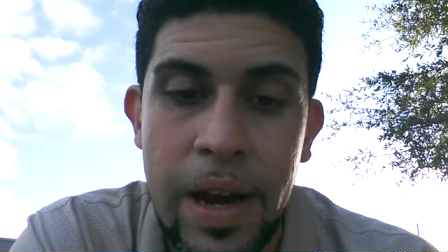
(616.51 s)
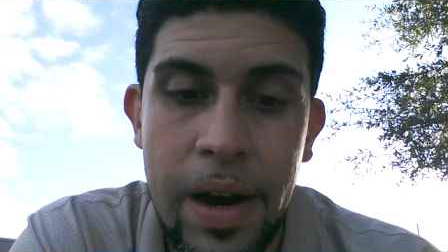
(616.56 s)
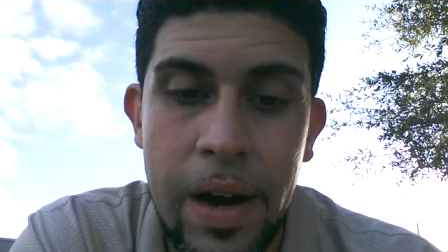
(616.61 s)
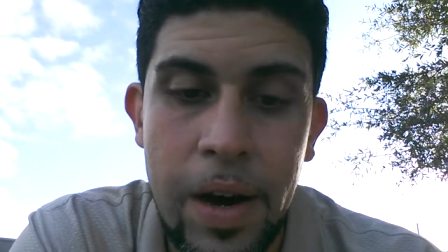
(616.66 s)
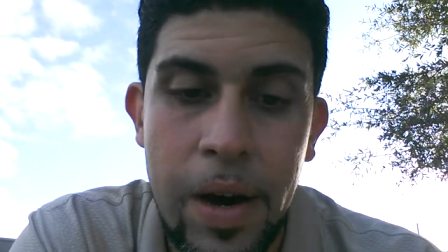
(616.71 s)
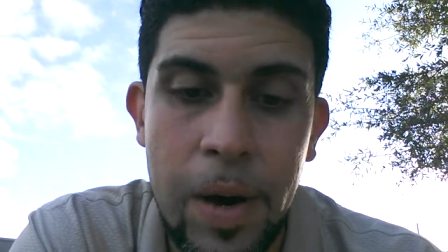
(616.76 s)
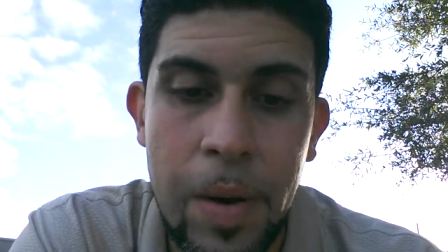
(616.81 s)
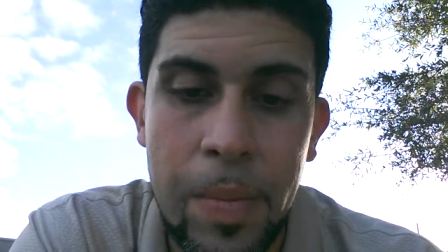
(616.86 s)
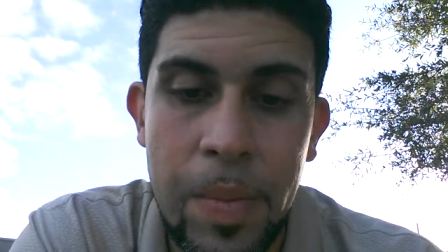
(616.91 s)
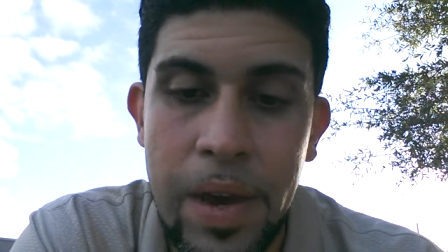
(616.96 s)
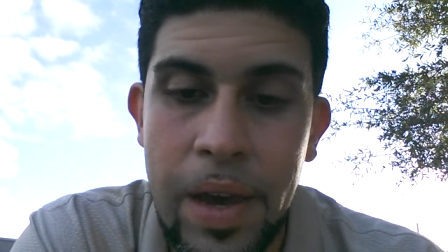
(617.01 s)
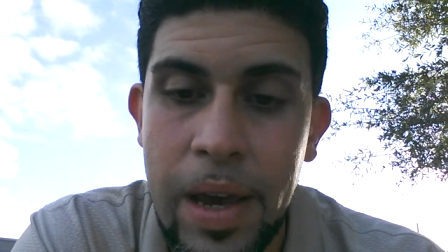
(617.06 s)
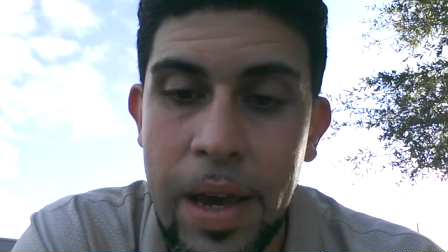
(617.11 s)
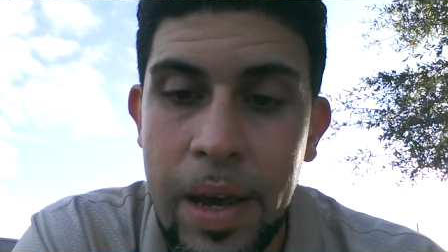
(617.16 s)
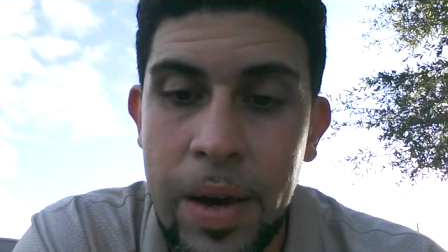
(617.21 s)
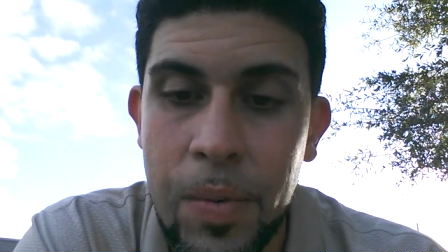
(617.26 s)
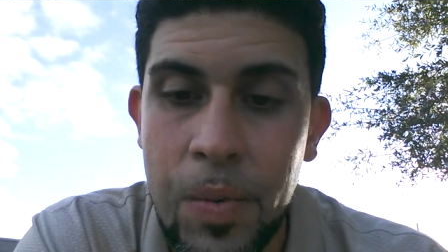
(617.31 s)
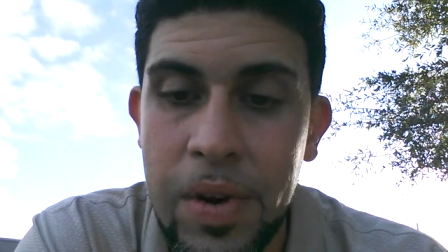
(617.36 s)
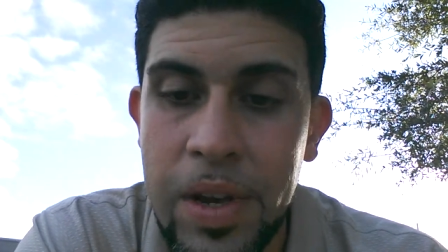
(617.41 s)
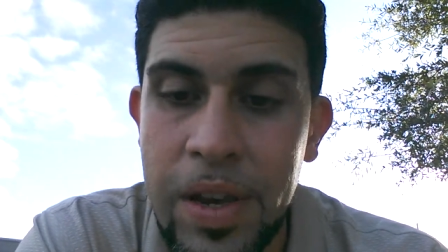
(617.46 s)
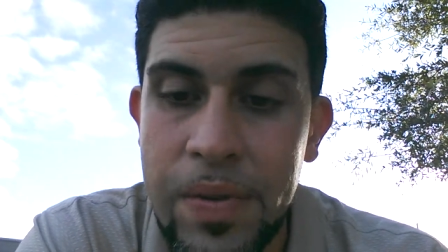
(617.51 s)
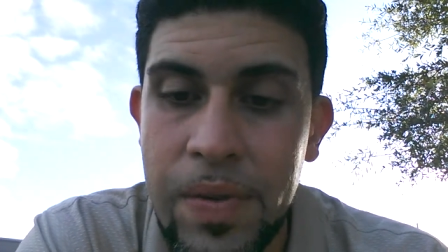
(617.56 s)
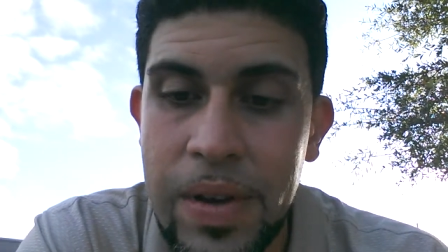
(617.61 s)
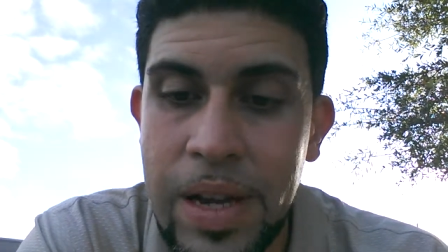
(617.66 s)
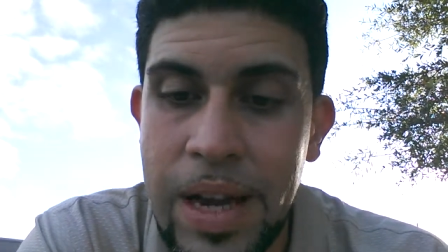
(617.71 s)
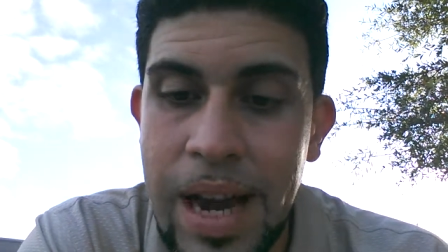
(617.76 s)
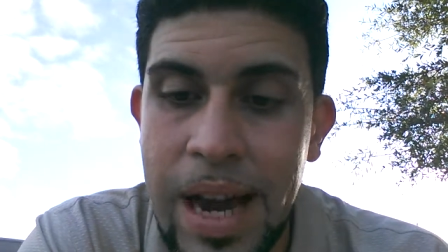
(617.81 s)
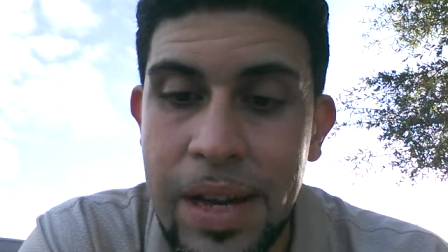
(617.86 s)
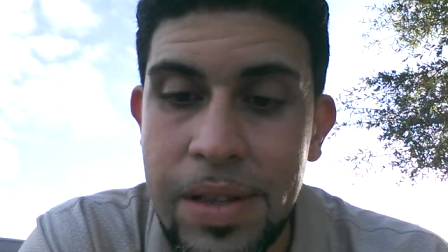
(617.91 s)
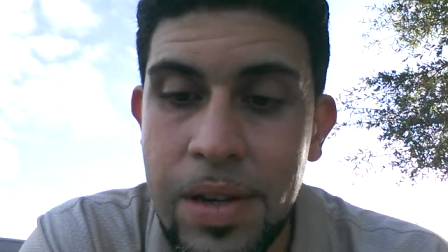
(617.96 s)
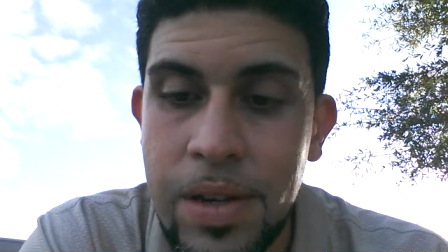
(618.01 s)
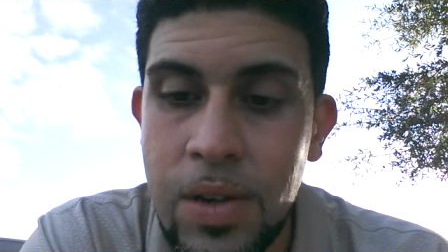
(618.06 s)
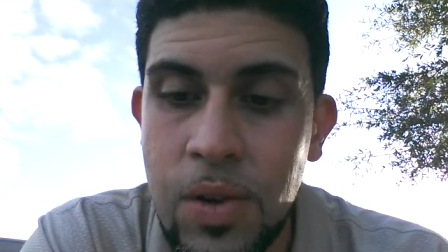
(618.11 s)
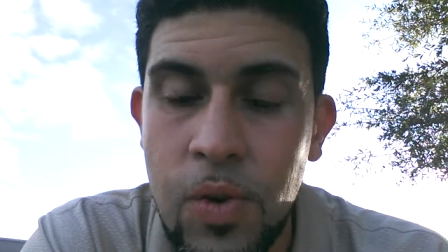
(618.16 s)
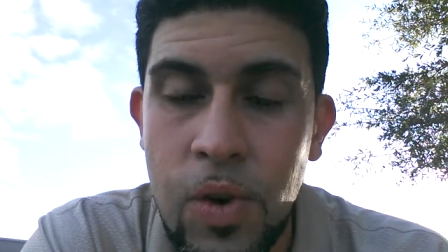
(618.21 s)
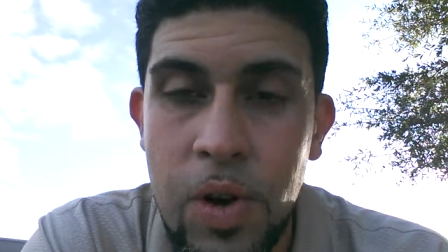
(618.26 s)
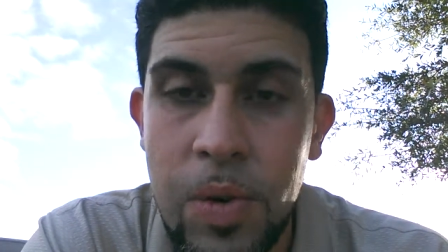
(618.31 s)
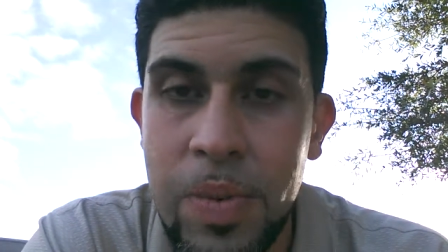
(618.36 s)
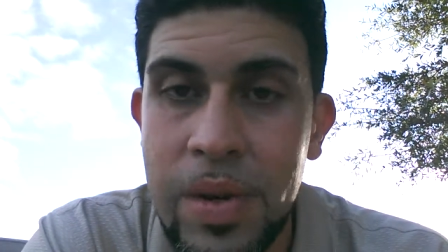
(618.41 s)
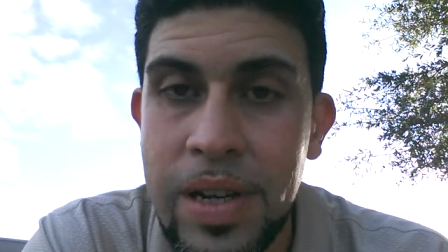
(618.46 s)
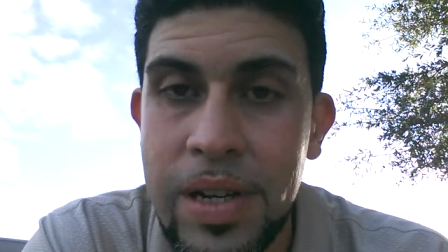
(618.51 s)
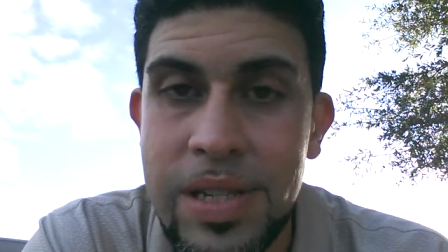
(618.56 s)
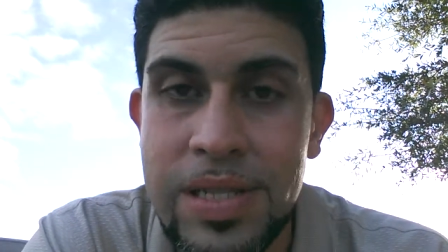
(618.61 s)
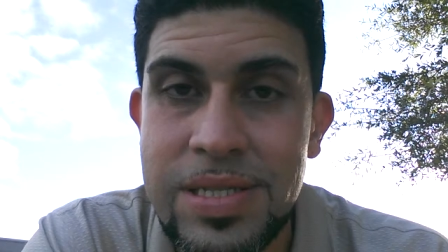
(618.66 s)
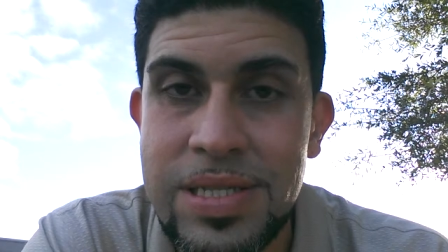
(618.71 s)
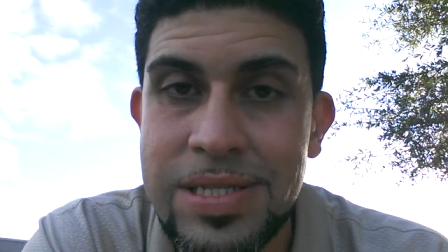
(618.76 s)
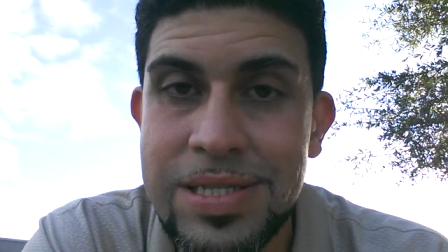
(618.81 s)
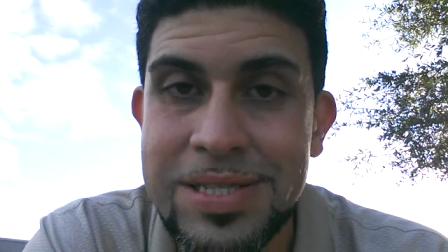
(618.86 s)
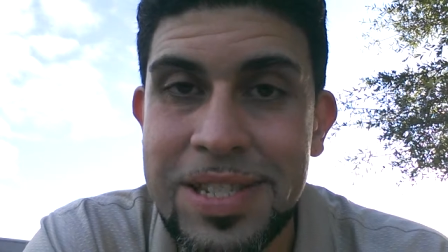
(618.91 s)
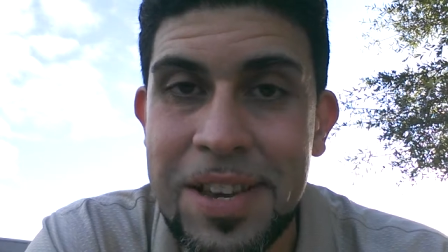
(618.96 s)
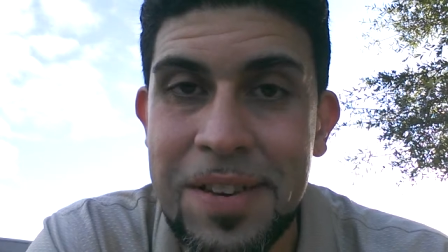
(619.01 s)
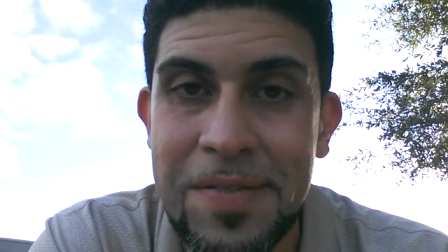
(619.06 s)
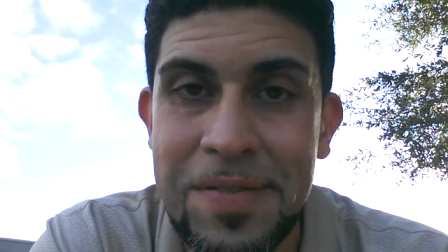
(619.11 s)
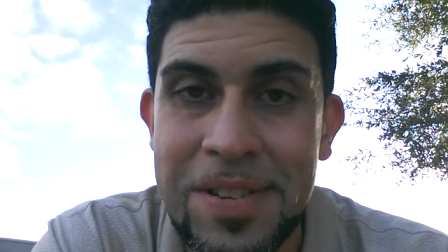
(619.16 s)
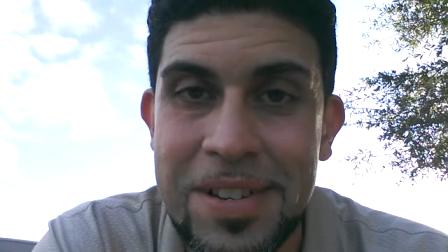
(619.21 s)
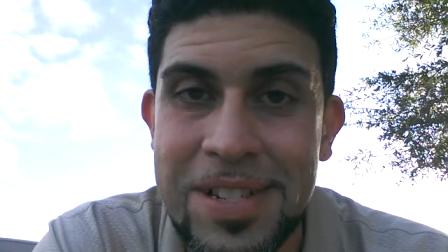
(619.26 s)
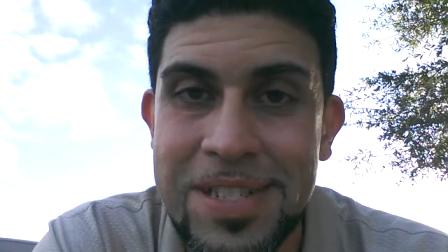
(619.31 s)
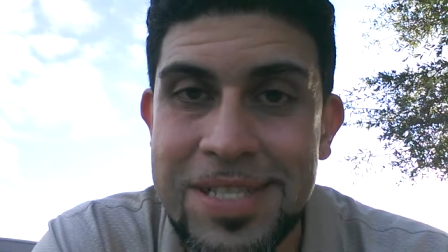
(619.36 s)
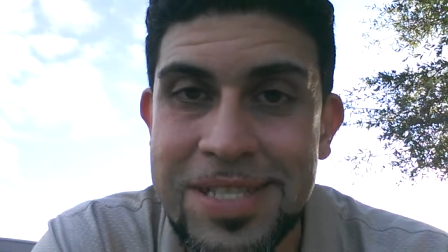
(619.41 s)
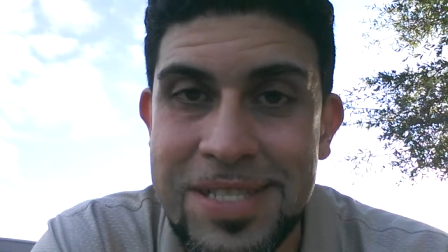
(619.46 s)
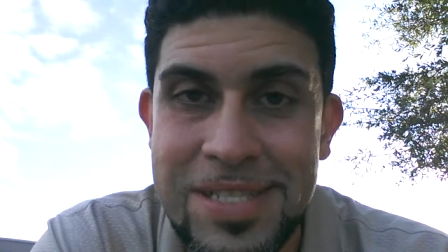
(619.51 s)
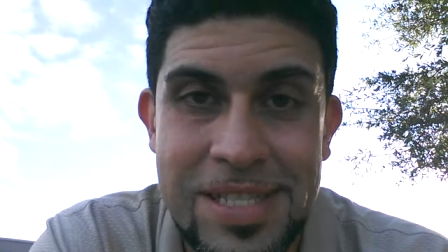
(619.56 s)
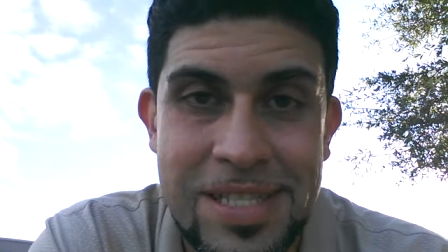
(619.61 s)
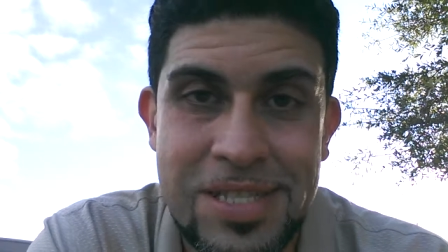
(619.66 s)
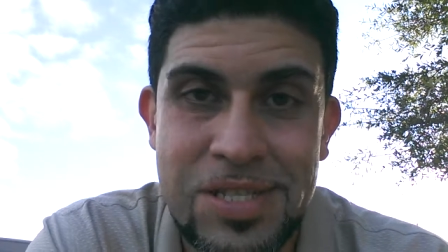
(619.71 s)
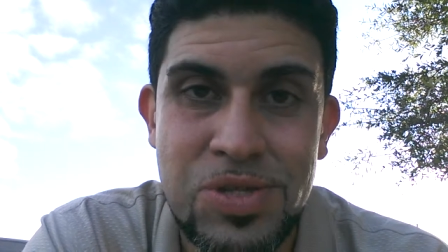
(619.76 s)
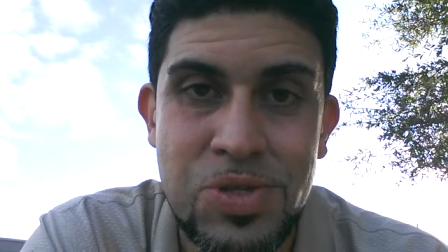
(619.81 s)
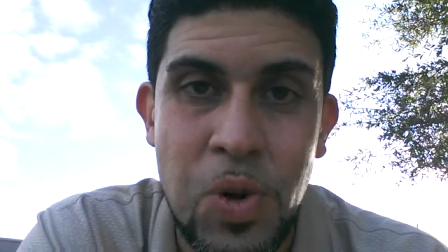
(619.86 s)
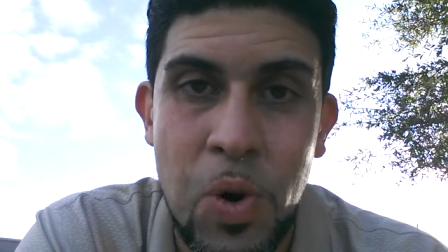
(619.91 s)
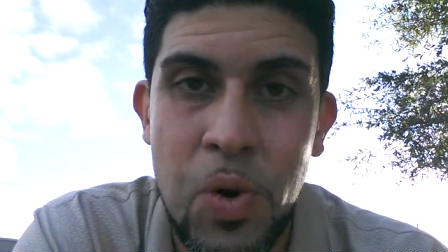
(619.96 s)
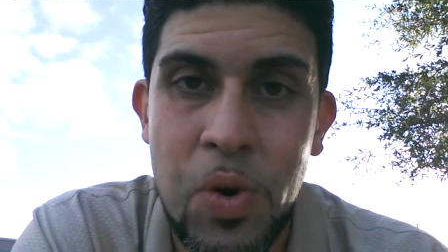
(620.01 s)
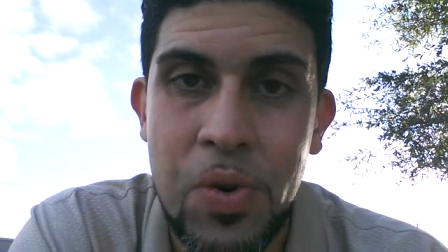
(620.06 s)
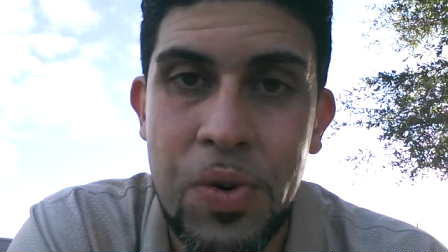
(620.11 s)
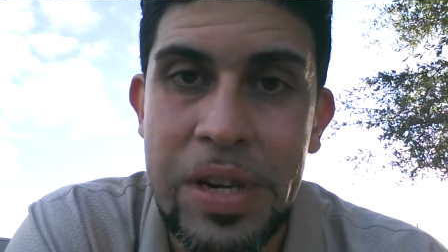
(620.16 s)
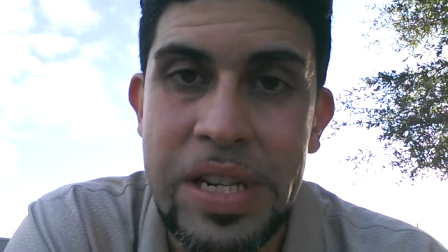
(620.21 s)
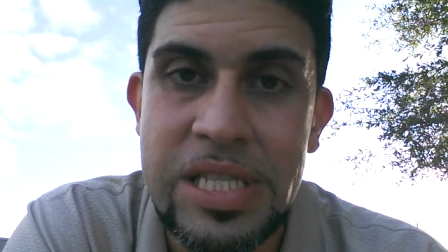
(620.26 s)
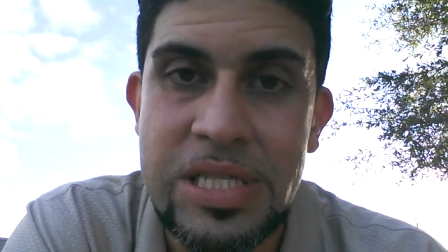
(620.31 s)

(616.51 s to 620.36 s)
um, and we're giving God the glory because He's given us this story.